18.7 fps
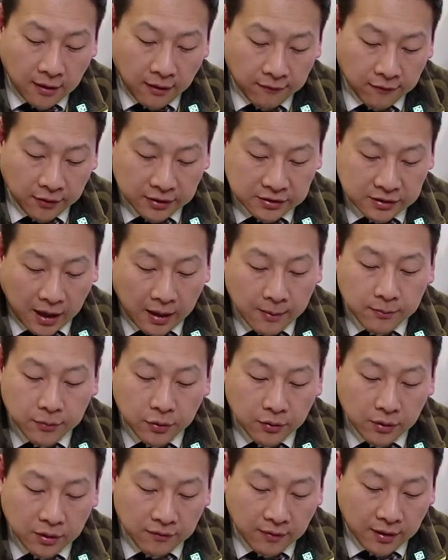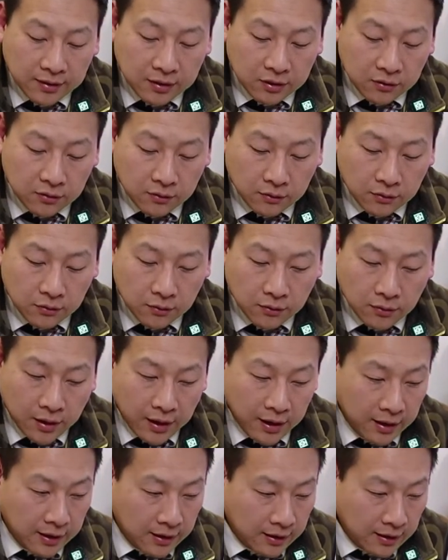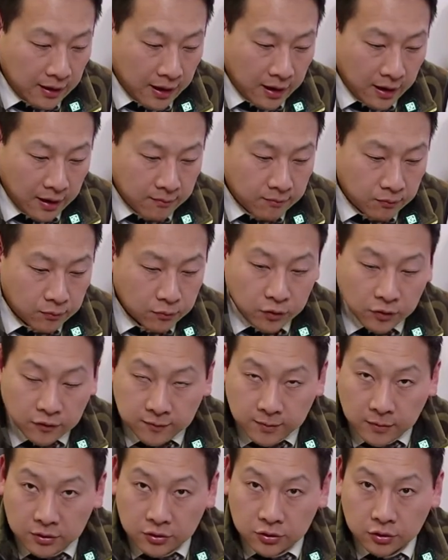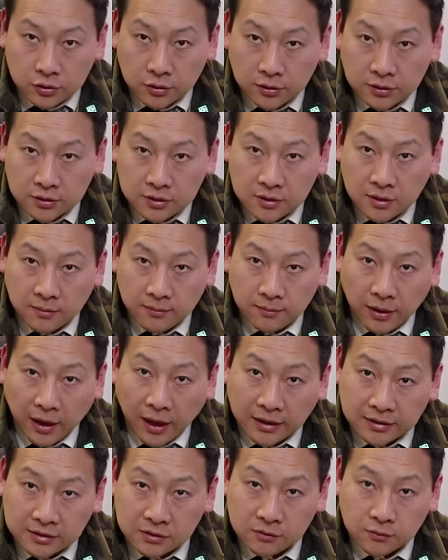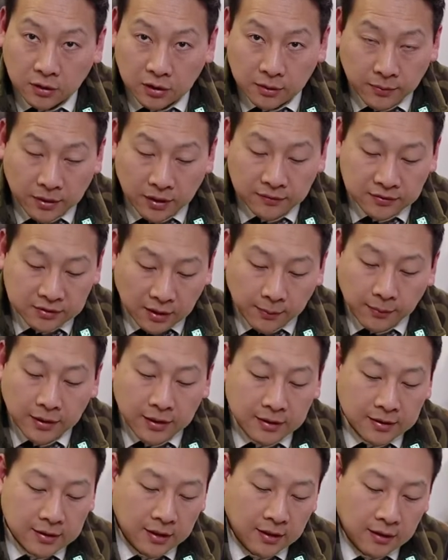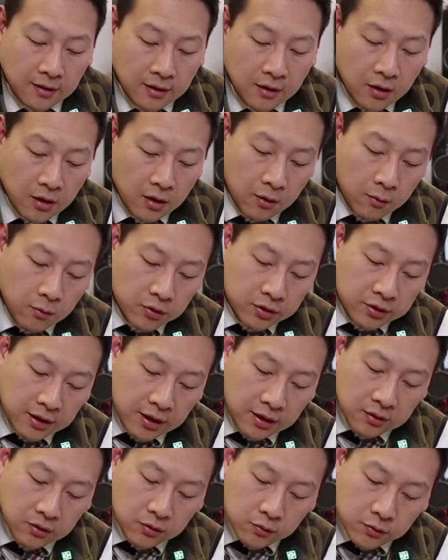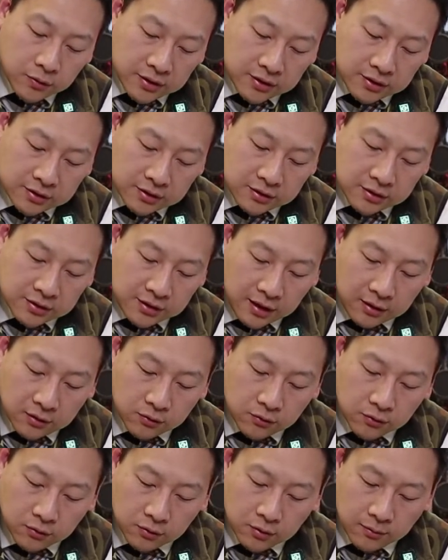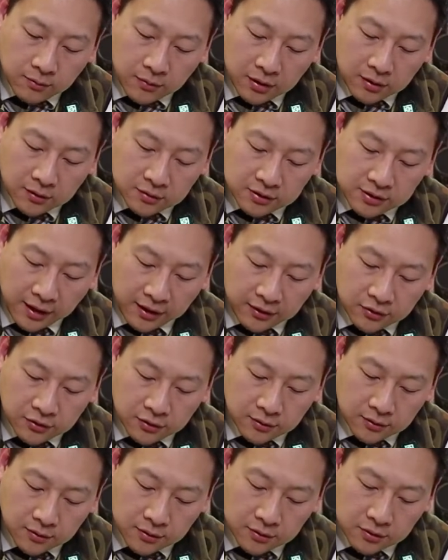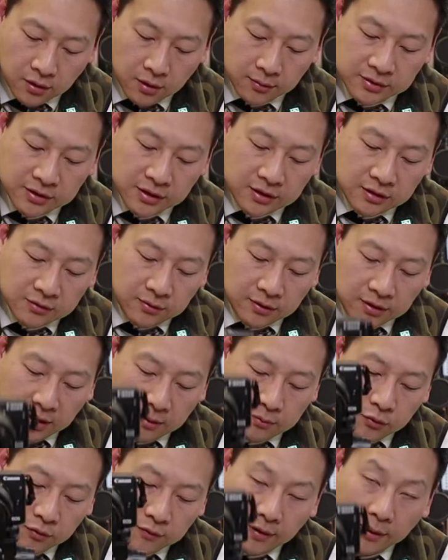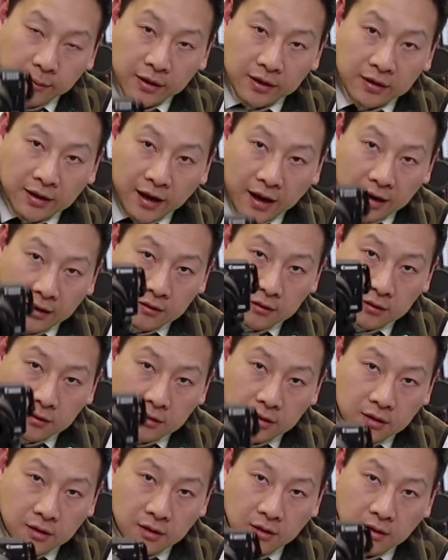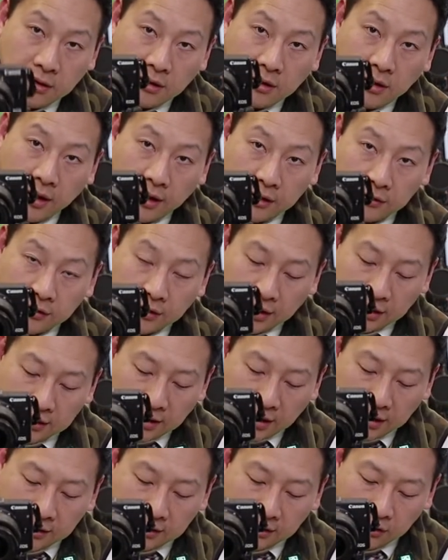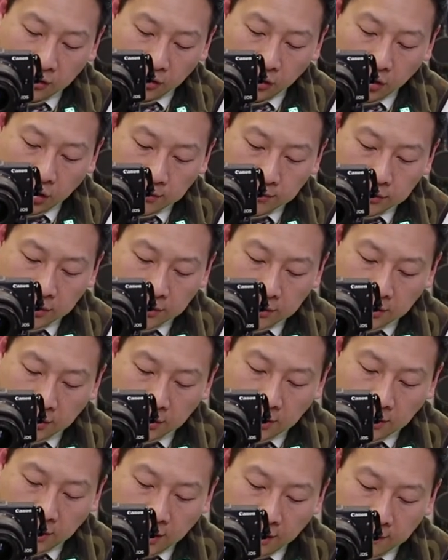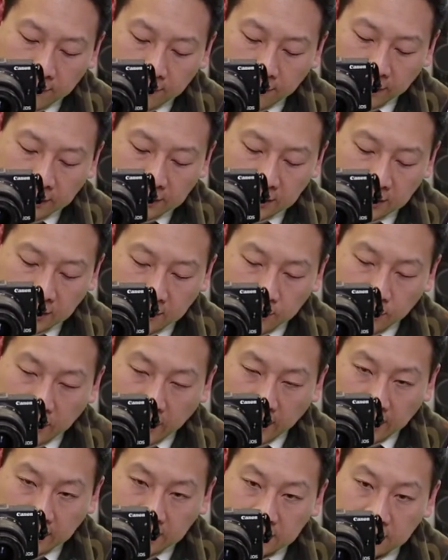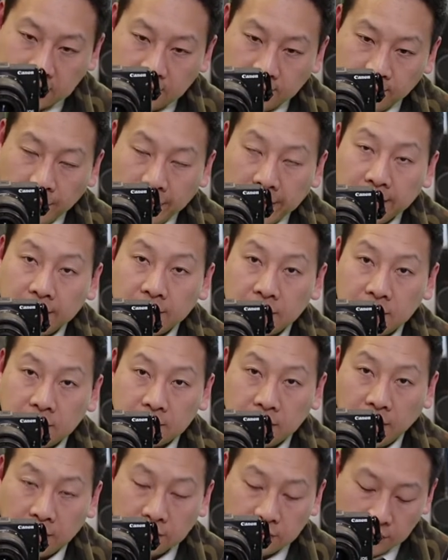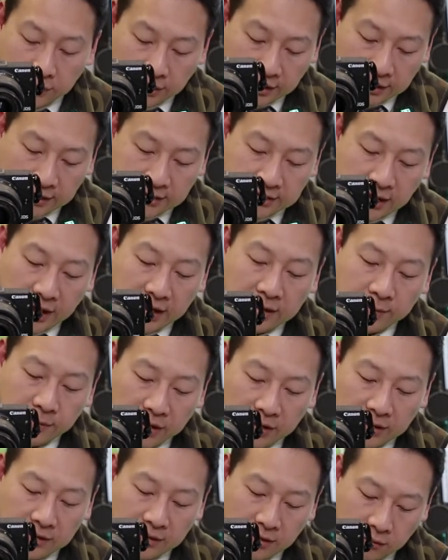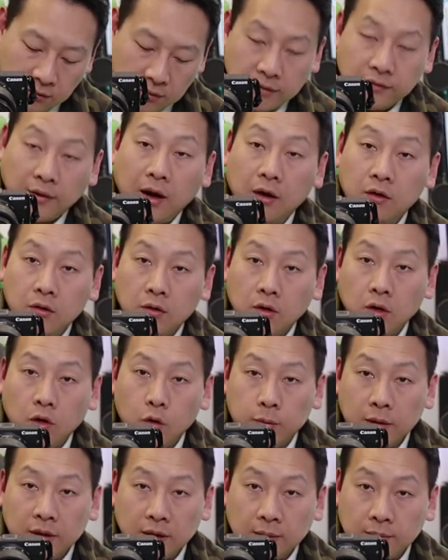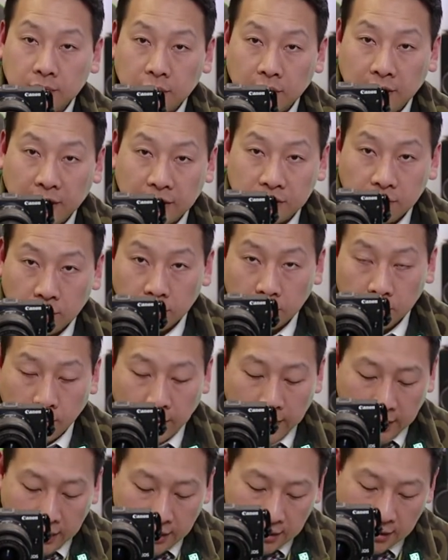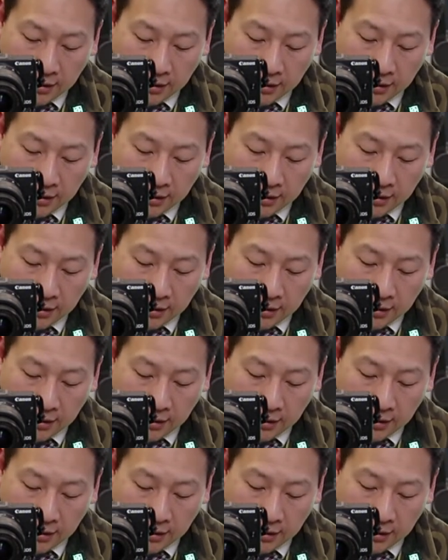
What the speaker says: For example, if I need to do a movement shot, but I still want a bit of stability, what you can do is just undo the middle section. So obviously this one can move up and down, and you can tighten the knob and fit it in place. Yeah, so you can extend a bit without open up the legs all the way.